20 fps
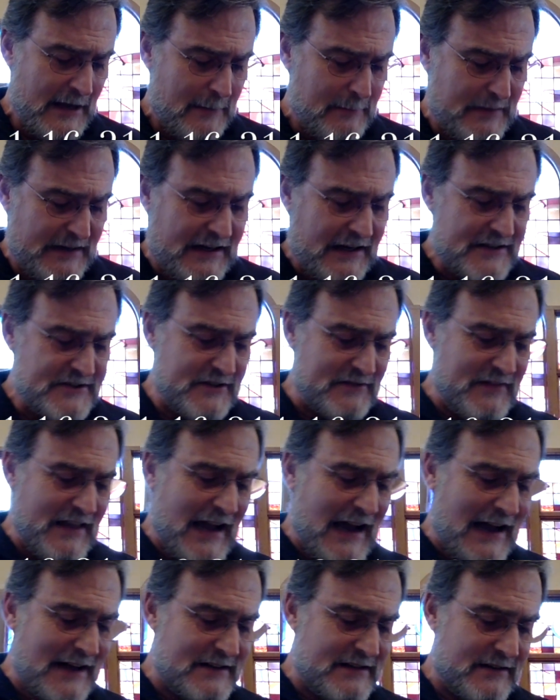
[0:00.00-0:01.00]
Because of
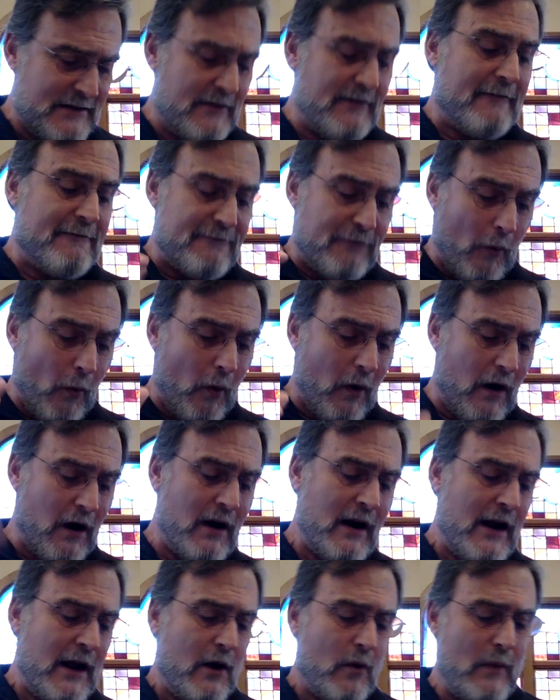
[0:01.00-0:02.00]
that,
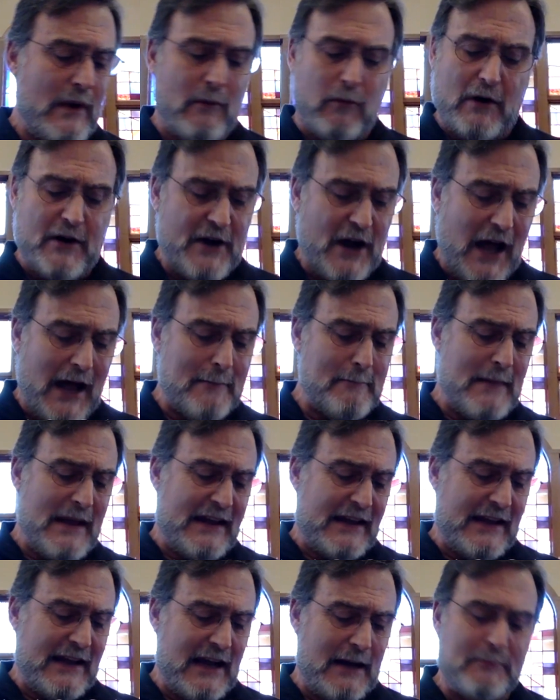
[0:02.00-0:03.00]
for we were not
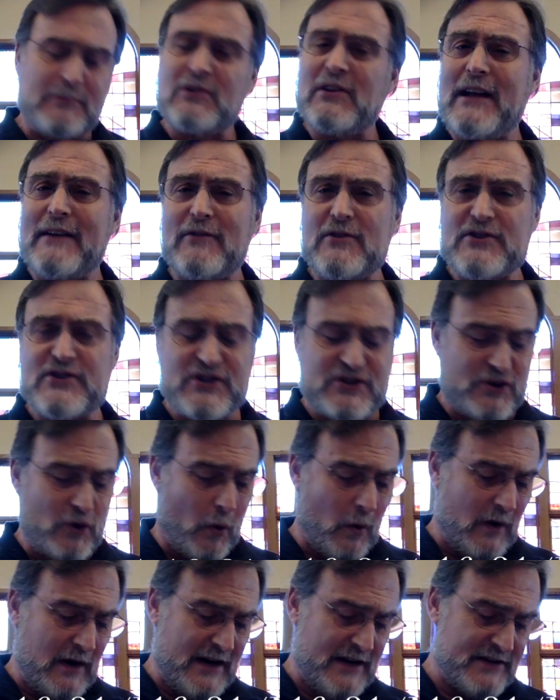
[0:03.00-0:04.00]
making up clever
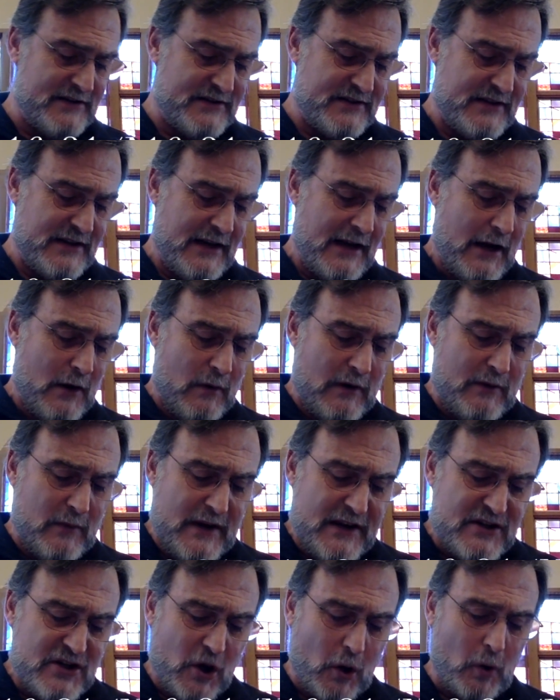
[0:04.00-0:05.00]
stories when
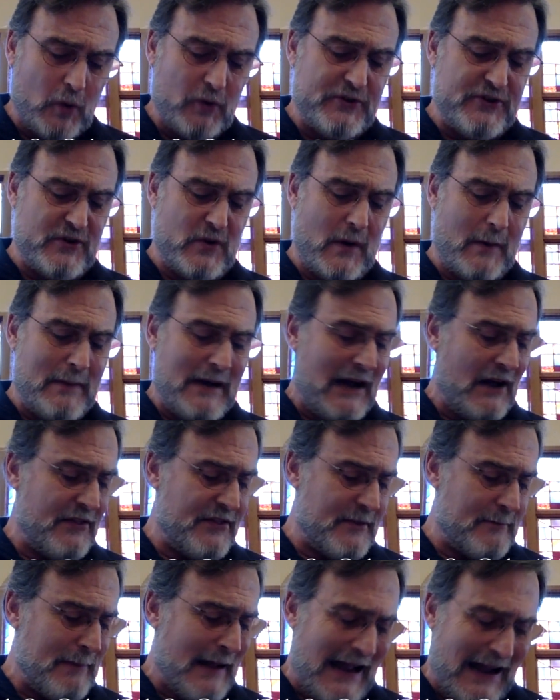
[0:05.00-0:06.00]
we told you about
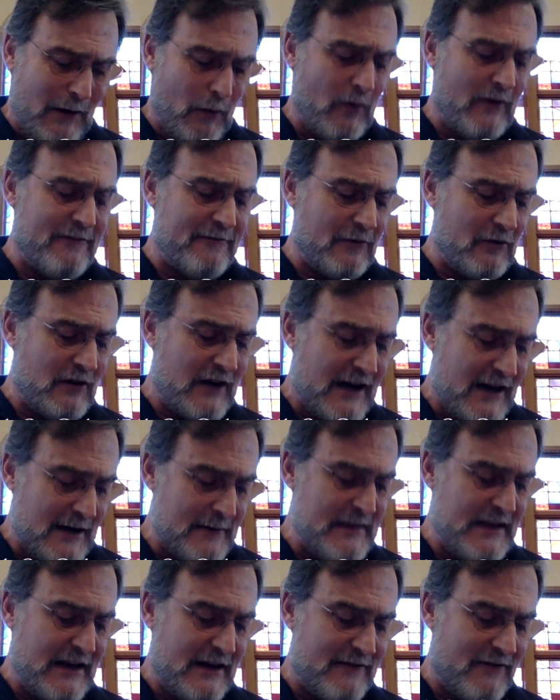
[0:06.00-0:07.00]
the powerful
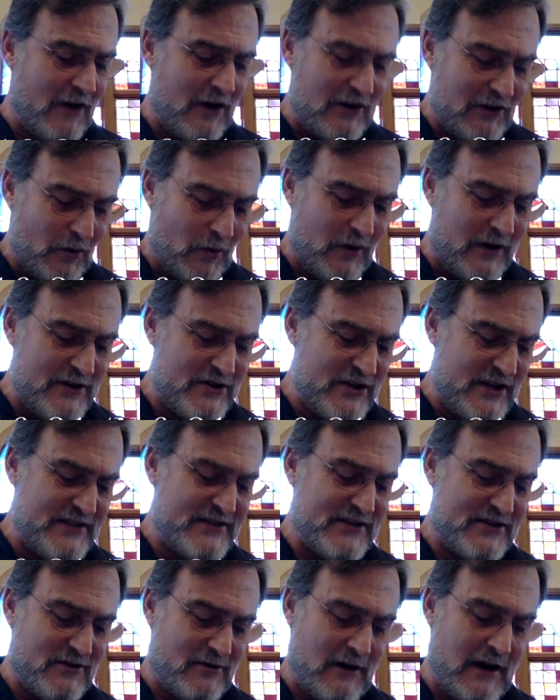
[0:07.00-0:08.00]
coming of our Lord
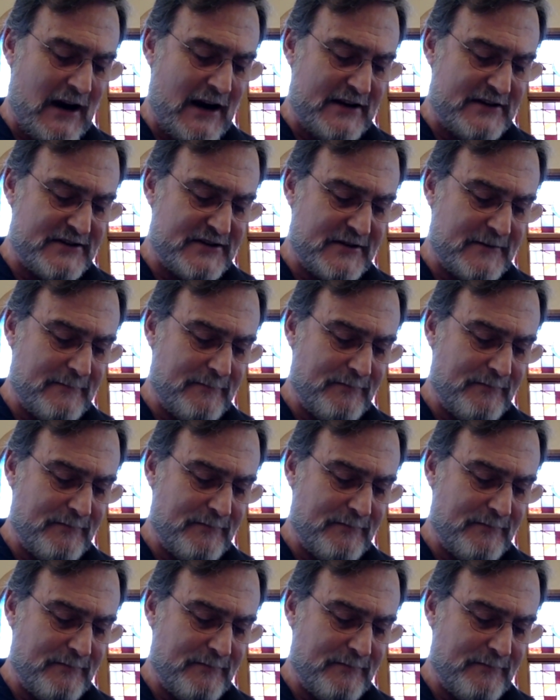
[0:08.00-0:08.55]
Jesus Christ.